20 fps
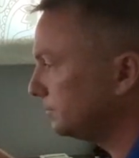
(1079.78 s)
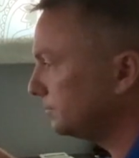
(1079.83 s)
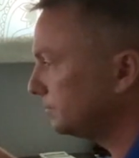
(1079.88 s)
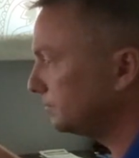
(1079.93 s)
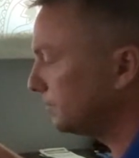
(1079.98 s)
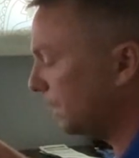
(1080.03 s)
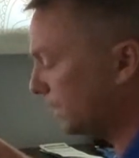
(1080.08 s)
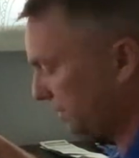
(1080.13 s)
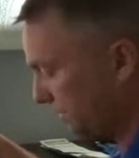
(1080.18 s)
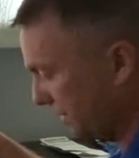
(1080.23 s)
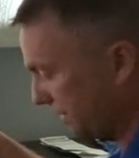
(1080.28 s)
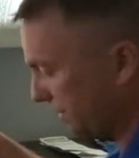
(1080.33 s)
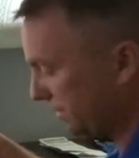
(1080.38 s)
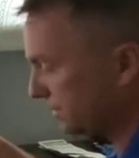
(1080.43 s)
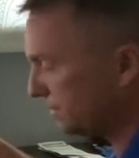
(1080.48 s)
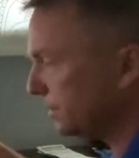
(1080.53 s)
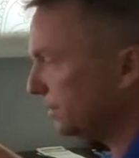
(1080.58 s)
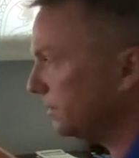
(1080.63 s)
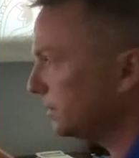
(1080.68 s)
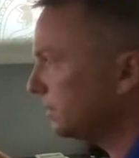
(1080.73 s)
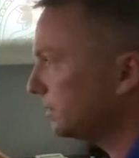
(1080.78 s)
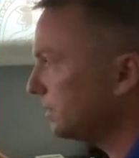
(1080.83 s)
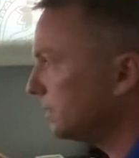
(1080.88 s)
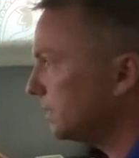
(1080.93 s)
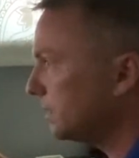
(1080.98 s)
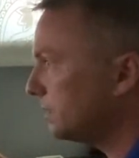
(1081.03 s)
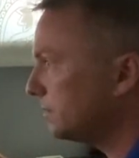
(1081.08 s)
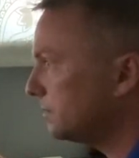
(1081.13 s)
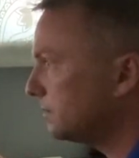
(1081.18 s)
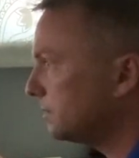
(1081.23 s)
My rudders are on the
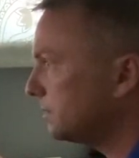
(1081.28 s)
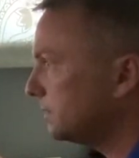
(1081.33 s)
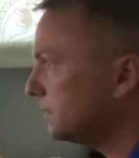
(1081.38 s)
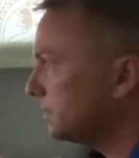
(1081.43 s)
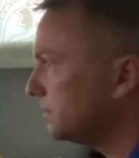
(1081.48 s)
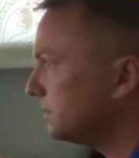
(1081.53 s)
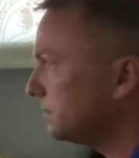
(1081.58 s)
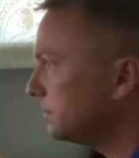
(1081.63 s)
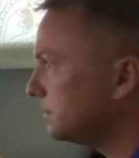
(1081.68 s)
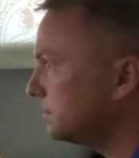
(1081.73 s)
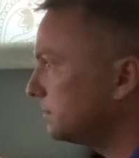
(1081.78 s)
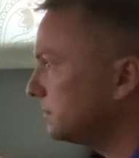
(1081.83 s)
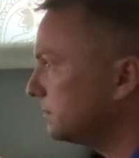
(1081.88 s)
ground still.